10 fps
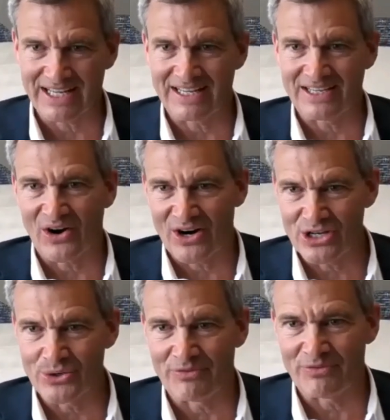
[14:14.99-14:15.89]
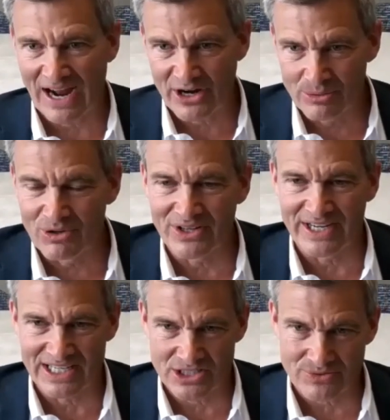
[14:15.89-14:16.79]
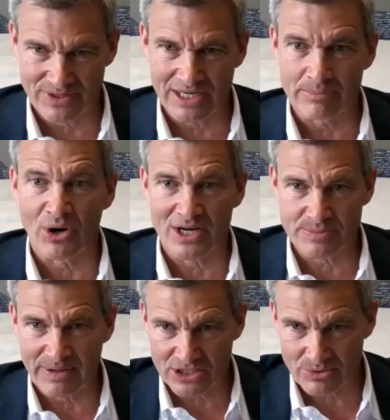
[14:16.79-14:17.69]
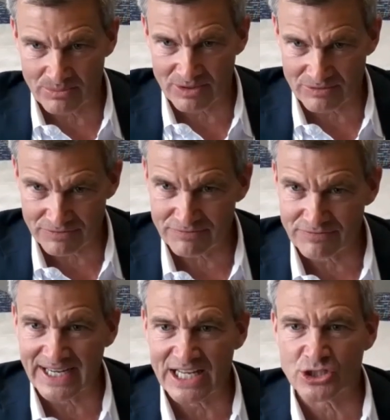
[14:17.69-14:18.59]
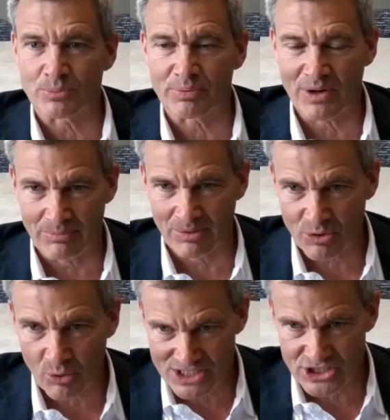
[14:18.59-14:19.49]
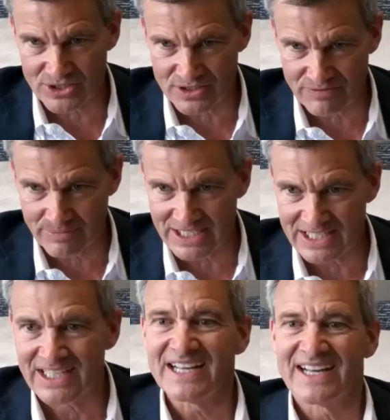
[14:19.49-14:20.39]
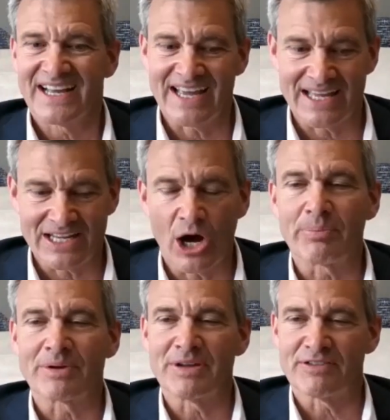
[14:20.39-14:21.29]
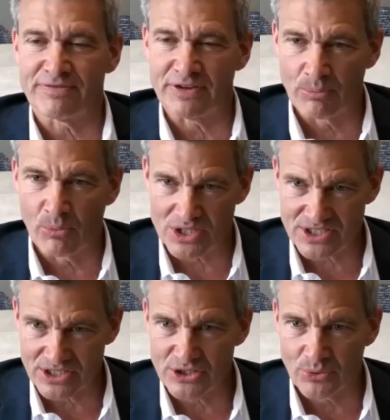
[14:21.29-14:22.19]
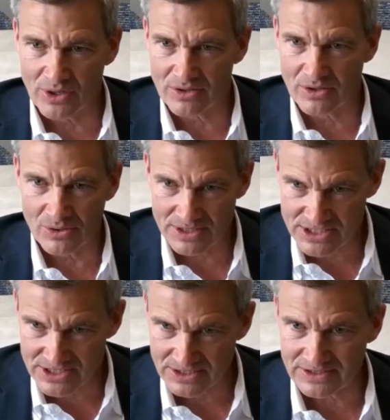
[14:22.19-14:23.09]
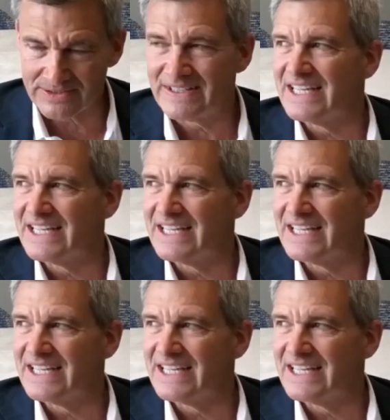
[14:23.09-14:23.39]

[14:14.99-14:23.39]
And are you valuable in answering a broad spectrum of financial problem questions for me and helping me feel more secure holistically?